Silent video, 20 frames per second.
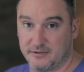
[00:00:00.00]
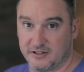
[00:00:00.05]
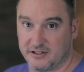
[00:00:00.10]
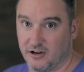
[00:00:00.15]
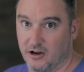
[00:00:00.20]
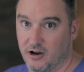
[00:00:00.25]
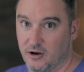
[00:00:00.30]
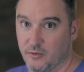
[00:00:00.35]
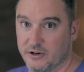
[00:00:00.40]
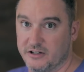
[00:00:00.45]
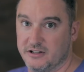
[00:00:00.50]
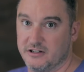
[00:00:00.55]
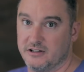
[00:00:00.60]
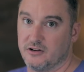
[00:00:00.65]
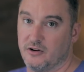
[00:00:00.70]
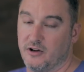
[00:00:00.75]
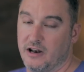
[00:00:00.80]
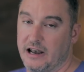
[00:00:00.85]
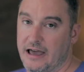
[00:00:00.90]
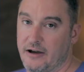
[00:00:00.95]
App Store, which is
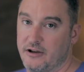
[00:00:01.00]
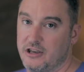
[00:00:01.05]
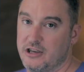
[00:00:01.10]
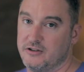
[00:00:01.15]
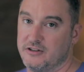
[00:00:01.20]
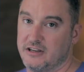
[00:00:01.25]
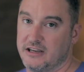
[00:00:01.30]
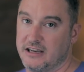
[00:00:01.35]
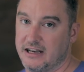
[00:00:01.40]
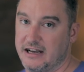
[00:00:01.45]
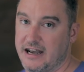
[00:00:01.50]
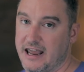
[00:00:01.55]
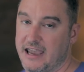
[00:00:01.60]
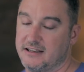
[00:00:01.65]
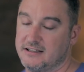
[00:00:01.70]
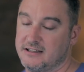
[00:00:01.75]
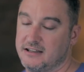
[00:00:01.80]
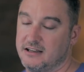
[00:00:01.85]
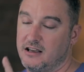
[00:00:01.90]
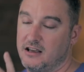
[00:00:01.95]
going to allow you to
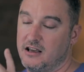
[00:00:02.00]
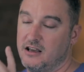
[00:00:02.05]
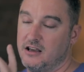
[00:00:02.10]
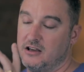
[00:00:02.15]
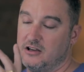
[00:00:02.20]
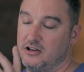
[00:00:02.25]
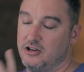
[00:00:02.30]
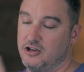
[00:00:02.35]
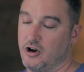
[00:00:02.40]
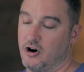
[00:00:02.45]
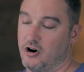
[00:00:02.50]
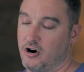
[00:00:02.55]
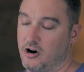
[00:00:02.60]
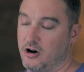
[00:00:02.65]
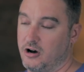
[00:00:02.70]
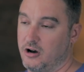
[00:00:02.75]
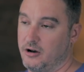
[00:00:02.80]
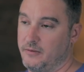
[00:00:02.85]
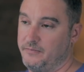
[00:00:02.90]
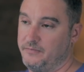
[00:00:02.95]
connect
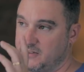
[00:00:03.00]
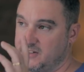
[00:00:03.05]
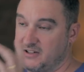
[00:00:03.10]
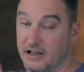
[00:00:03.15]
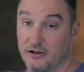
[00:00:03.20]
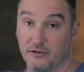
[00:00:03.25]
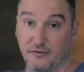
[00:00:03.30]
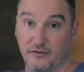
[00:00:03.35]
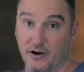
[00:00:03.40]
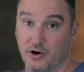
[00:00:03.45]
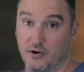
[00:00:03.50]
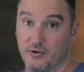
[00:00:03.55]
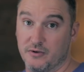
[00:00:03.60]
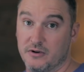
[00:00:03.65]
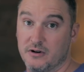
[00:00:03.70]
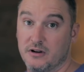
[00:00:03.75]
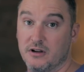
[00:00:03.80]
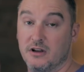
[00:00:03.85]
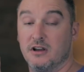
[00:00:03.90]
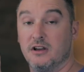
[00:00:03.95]
your cell
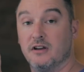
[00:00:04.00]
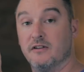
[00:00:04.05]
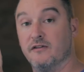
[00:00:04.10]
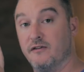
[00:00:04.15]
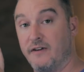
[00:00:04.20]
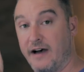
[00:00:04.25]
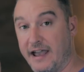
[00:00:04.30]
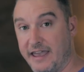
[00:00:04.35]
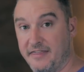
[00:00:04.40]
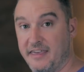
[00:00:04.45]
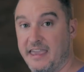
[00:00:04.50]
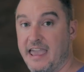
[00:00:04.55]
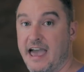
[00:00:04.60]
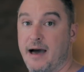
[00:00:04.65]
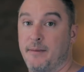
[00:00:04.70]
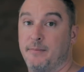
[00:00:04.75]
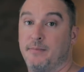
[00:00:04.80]
phone via the